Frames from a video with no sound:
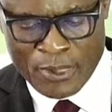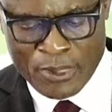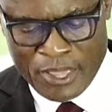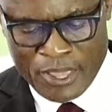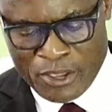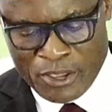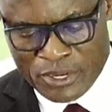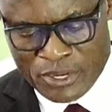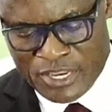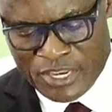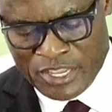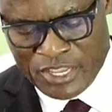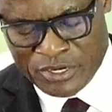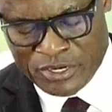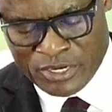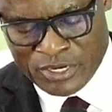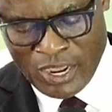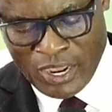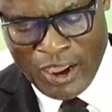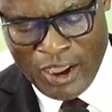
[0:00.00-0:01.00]

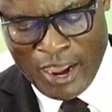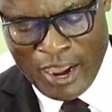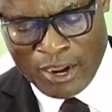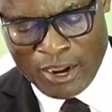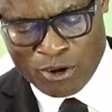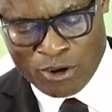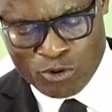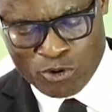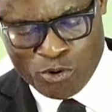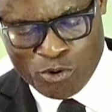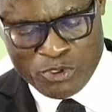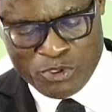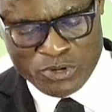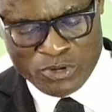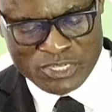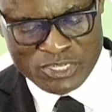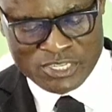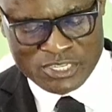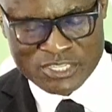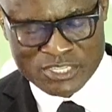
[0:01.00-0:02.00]
within our
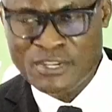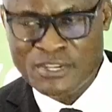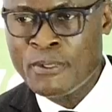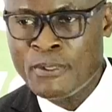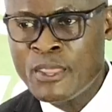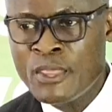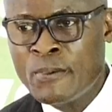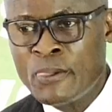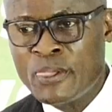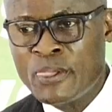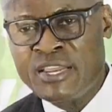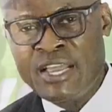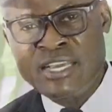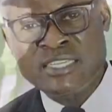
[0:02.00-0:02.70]
communities. The